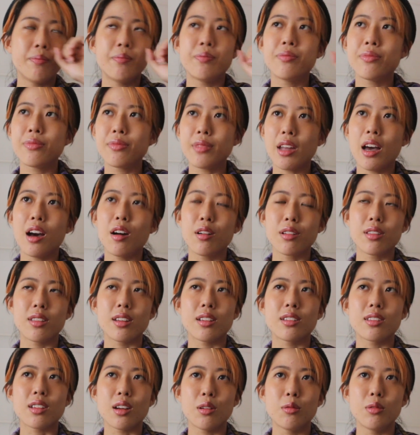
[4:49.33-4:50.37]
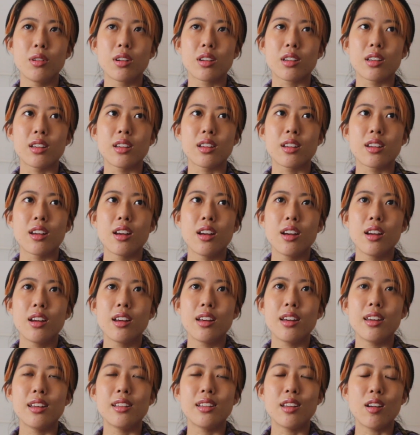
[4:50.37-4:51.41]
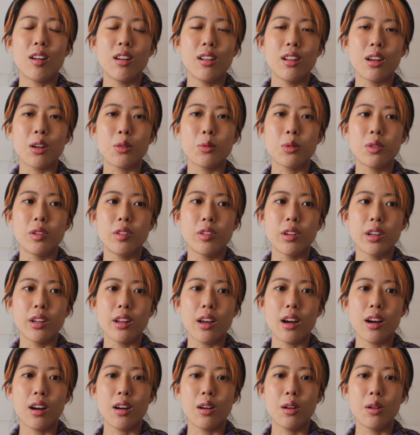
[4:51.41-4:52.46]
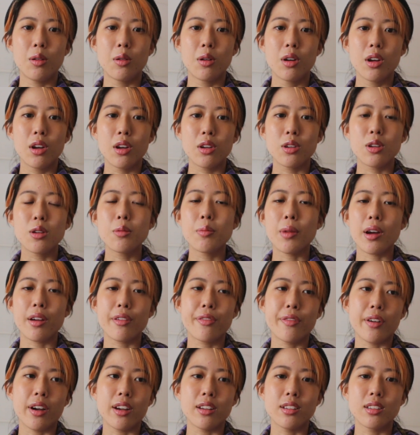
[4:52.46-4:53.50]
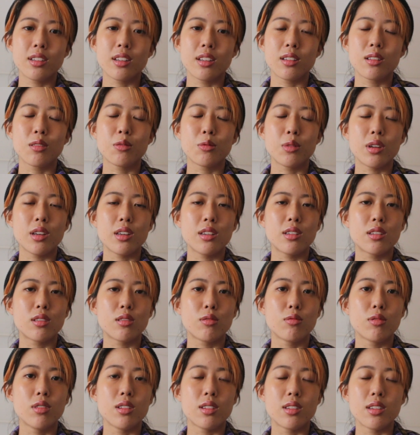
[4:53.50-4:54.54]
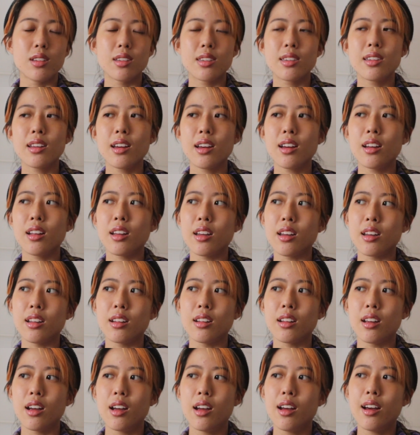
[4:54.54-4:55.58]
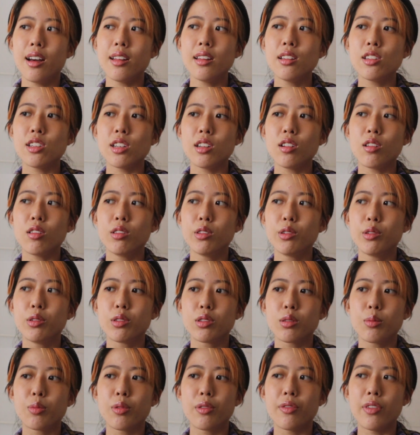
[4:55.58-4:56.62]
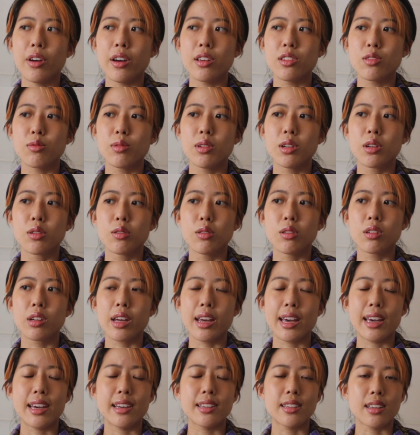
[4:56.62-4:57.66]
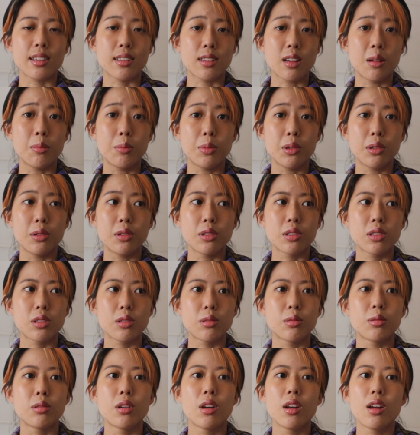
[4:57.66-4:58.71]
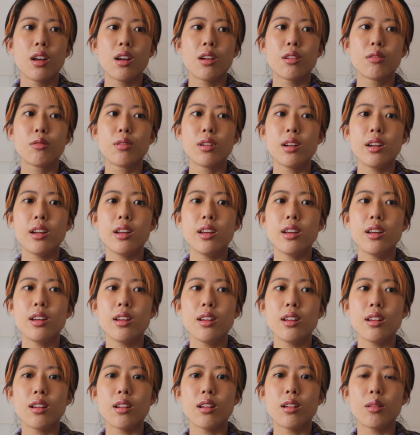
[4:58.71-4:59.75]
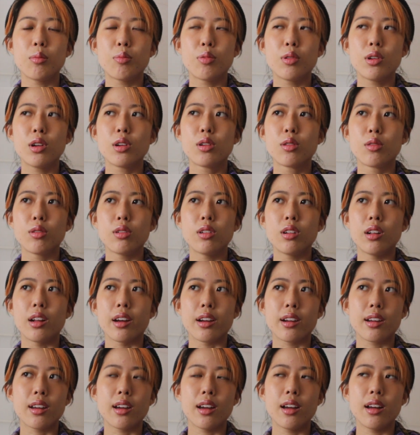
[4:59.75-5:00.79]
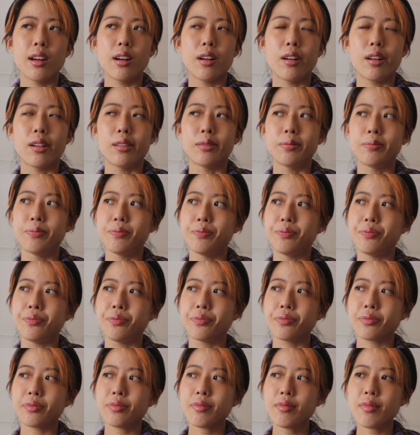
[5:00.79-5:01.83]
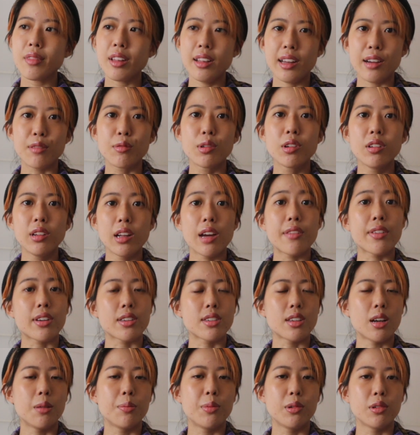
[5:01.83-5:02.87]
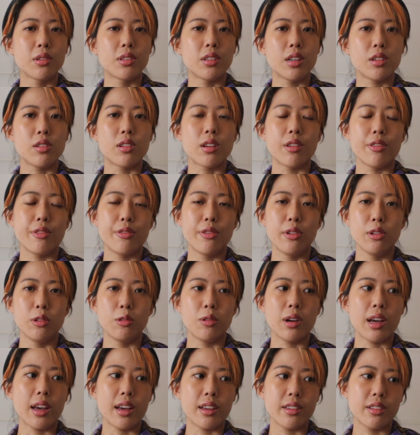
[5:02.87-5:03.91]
how things are working in the online world and how you might find certain ways to resist that. And I think Jenny Odell also provides really good case examples, so really pretty good like like real life examples that you can follow as a